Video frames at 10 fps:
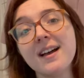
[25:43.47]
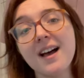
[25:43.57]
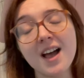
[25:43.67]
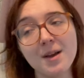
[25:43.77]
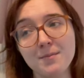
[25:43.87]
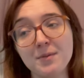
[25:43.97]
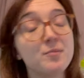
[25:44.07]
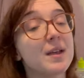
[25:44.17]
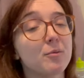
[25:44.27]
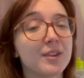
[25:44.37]

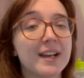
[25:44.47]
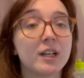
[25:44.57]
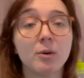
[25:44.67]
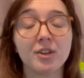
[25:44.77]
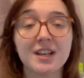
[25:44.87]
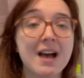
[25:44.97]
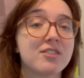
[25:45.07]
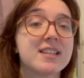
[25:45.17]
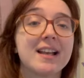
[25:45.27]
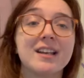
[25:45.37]
that will then go on to have a
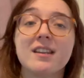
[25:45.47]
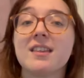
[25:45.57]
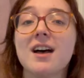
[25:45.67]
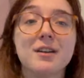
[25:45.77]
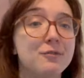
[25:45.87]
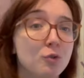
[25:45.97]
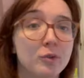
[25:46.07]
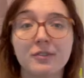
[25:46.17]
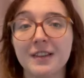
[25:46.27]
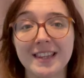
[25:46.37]
second, third,
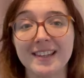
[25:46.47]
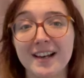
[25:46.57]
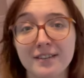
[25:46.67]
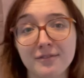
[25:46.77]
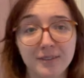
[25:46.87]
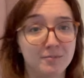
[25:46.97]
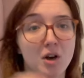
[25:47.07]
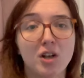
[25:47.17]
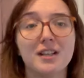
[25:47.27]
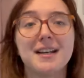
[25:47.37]
fourth, fifth life and
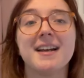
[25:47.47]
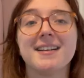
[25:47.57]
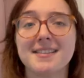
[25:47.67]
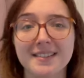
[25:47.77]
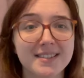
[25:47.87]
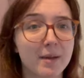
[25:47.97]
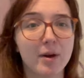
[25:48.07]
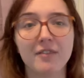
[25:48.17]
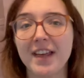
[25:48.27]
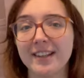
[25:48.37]
holidays and summer
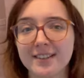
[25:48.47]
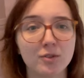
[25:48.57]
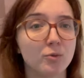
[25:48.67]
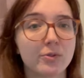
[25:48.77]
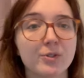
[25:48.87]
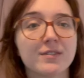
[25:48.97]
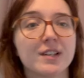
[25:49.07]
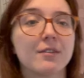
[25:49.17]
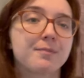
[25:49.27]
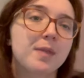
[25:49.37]
events and all sorts of
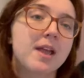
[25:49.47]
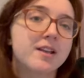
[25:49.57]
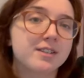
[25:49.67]
stuff.